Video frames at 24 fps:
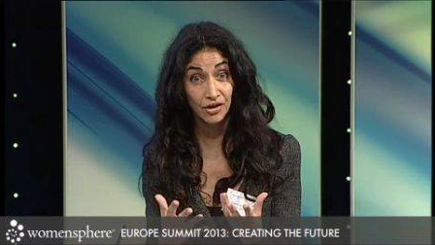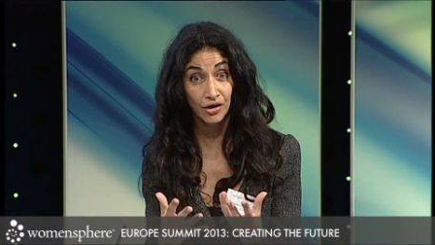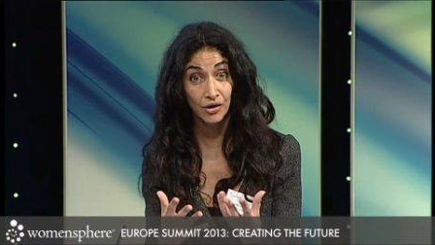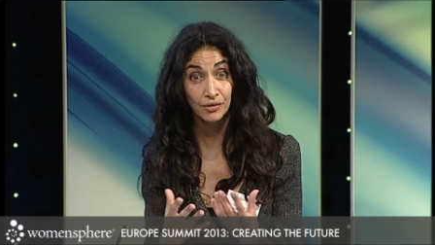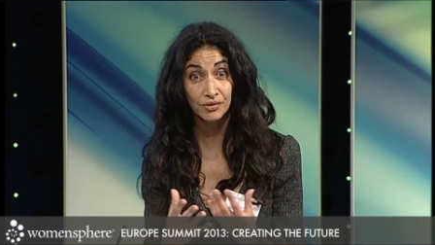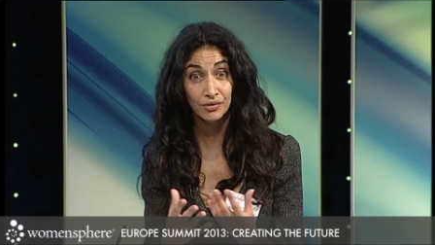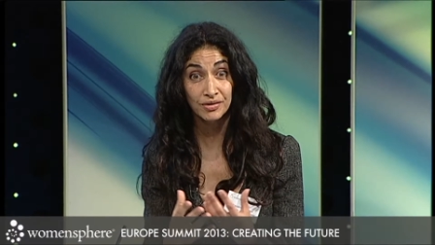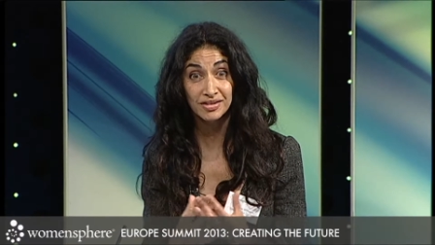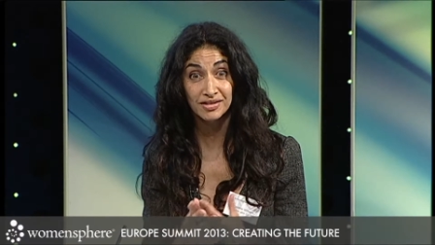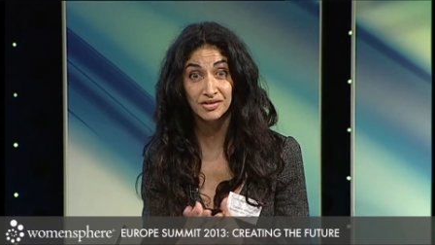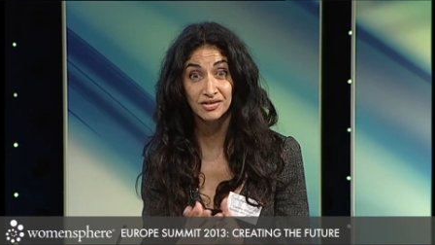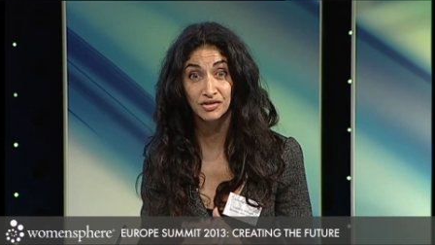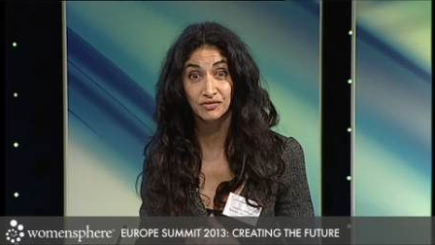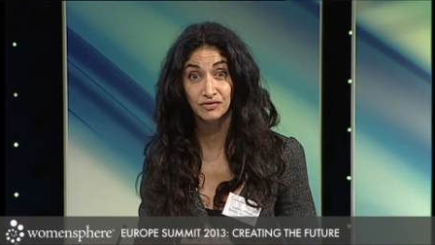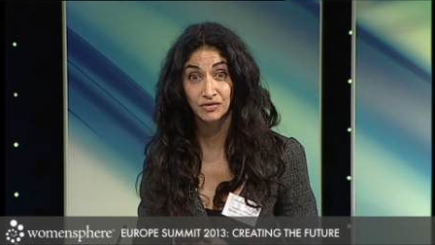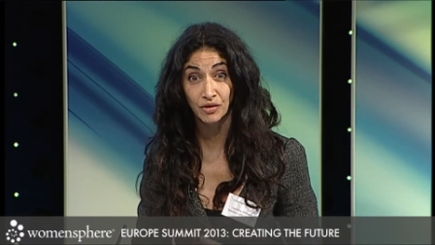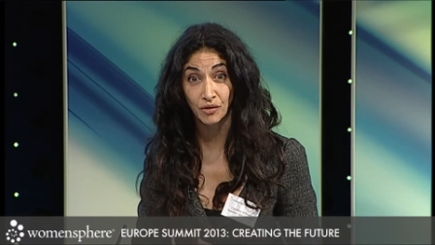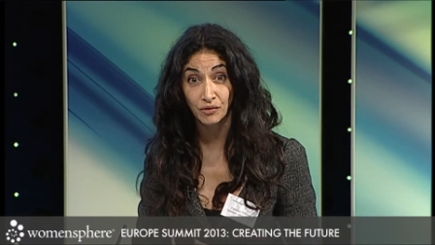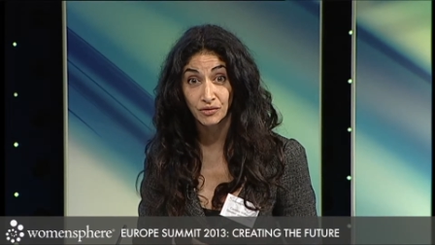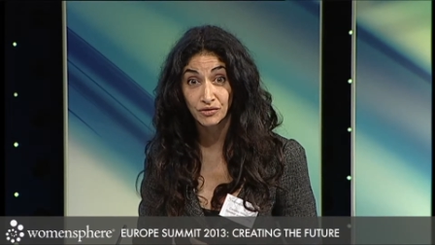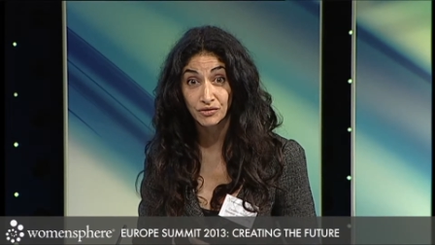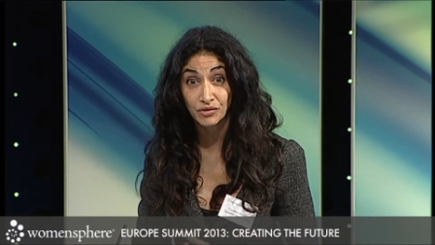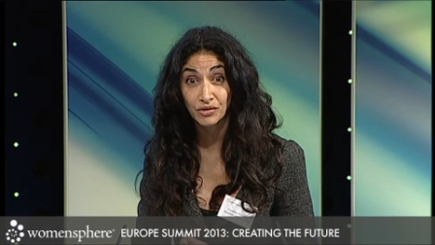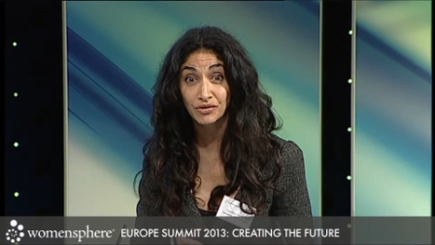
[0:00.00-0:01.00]
those as you've
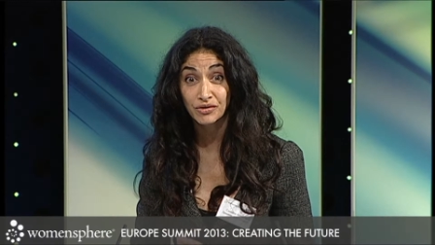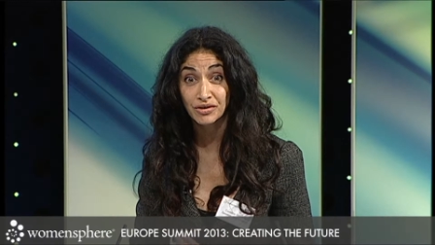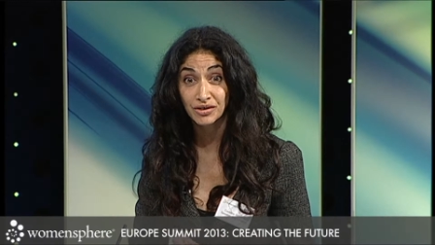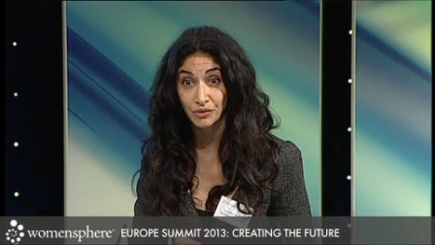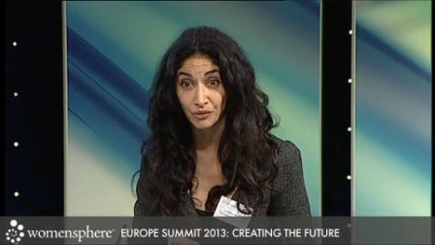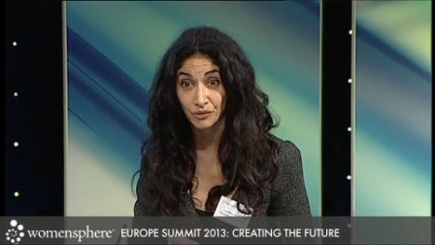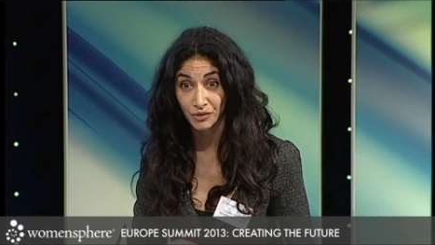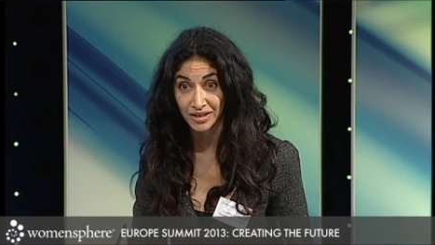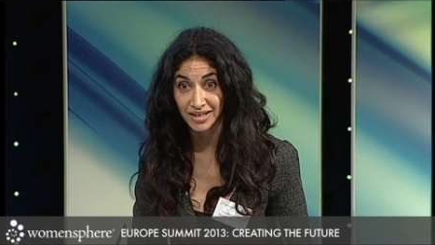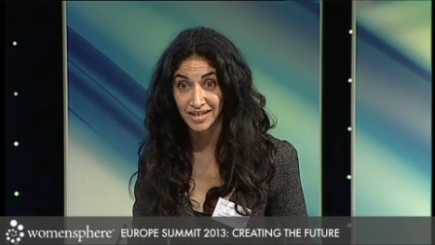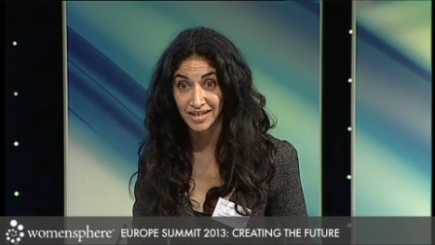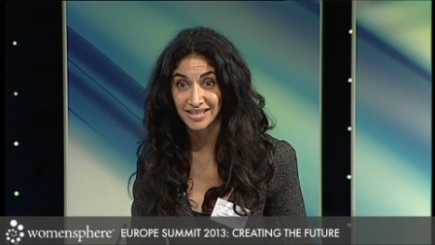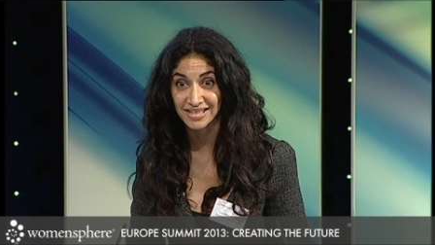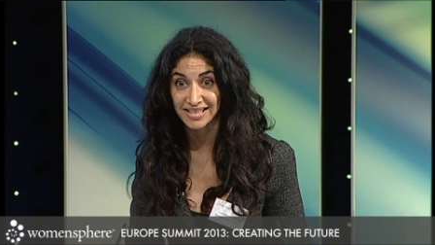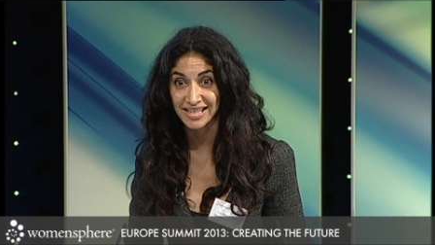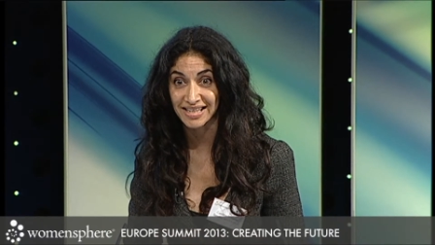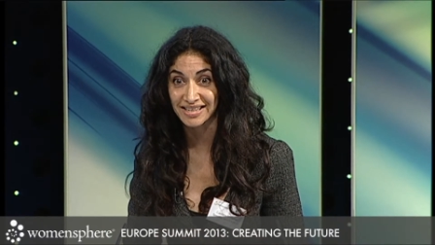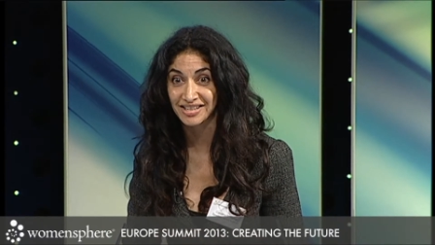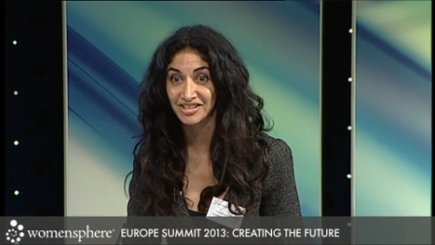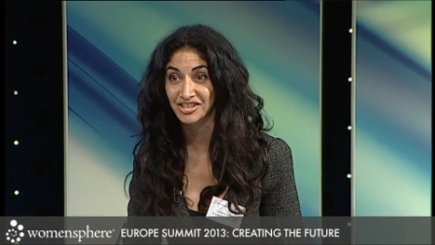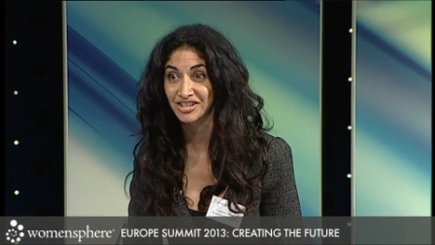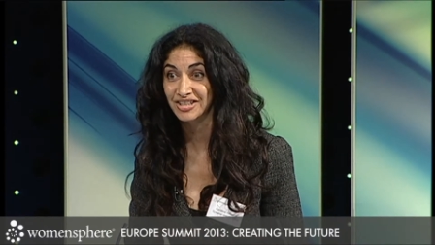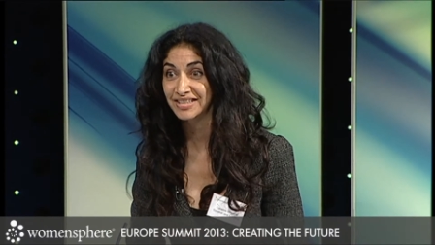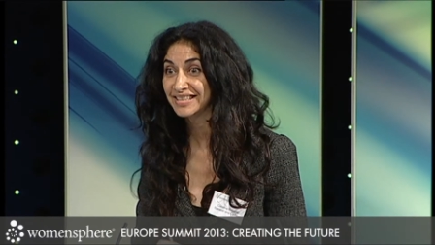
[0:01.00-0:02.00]
gone through the
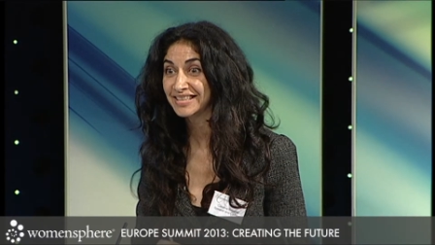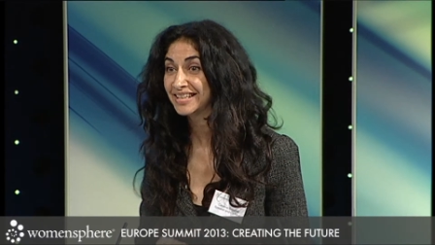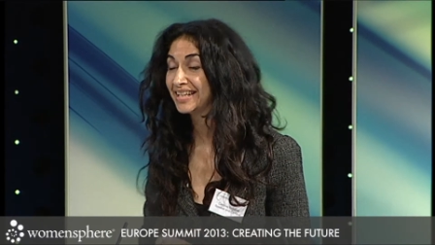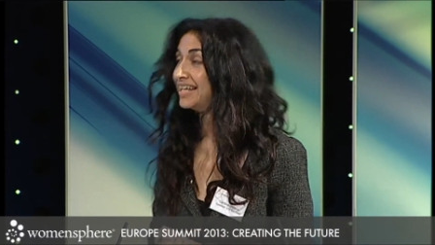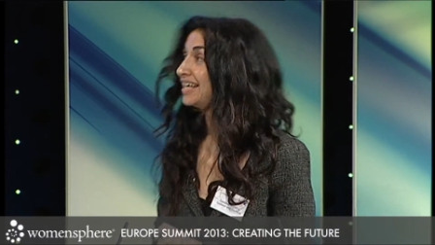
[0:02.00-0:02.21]
organisation,